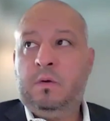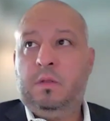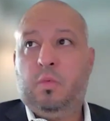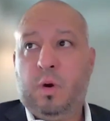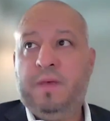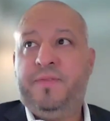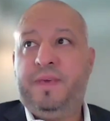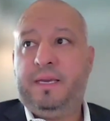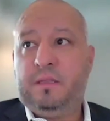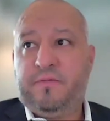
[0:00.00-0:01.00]
The one
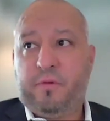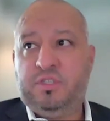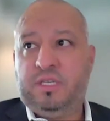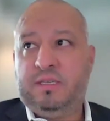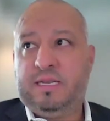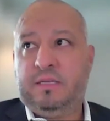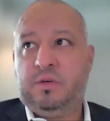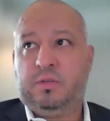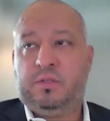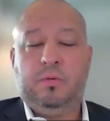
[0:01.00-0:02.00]
thing and the first thing that I
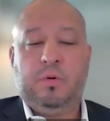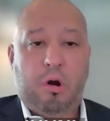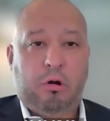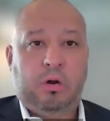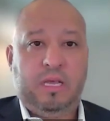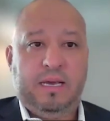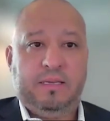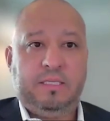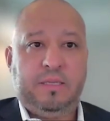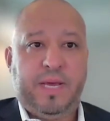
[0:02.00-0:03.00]
talk to our
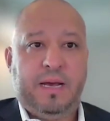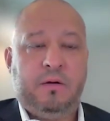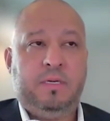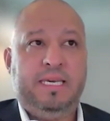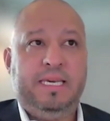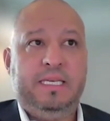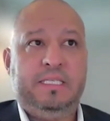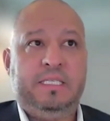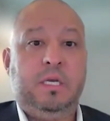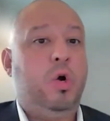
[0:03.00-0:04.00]
clients about
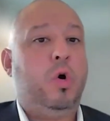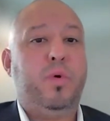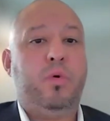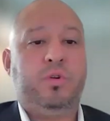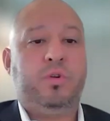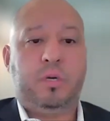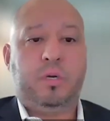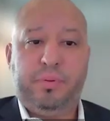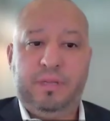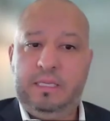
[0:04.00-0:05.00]
is homeowners
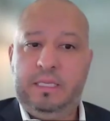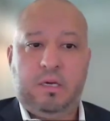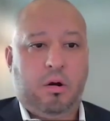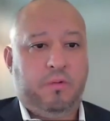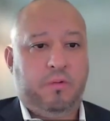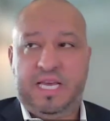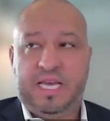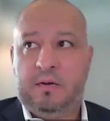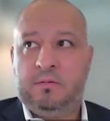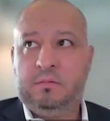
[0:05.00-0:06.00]
completely carves
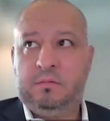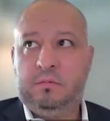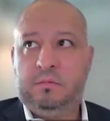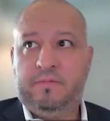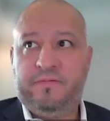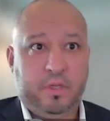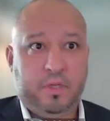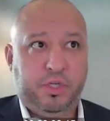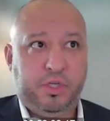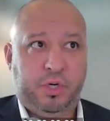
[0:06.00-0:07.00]
out
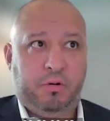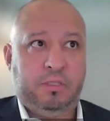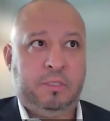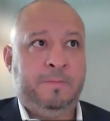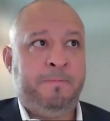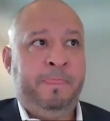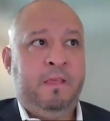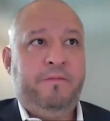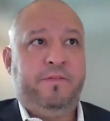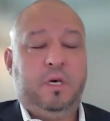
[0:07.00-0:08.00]
flood insurance.
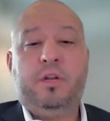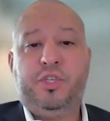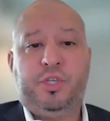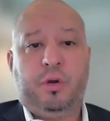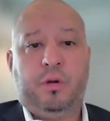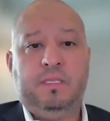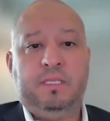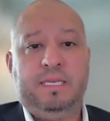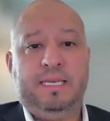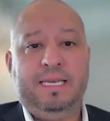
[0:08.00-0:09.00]
Flood
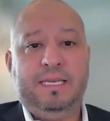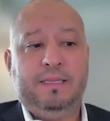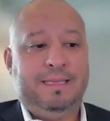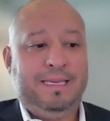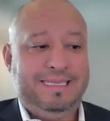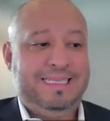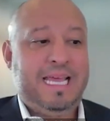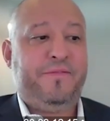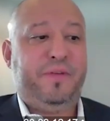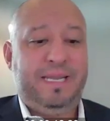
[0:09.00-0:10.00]
insurance, in its
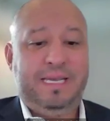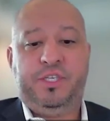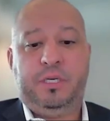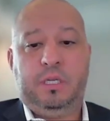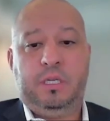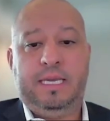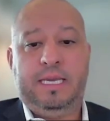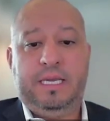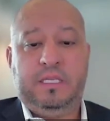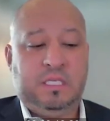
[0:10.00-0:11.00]
definition,
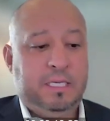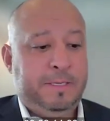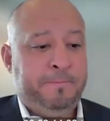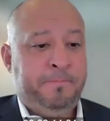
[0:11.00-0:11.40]
is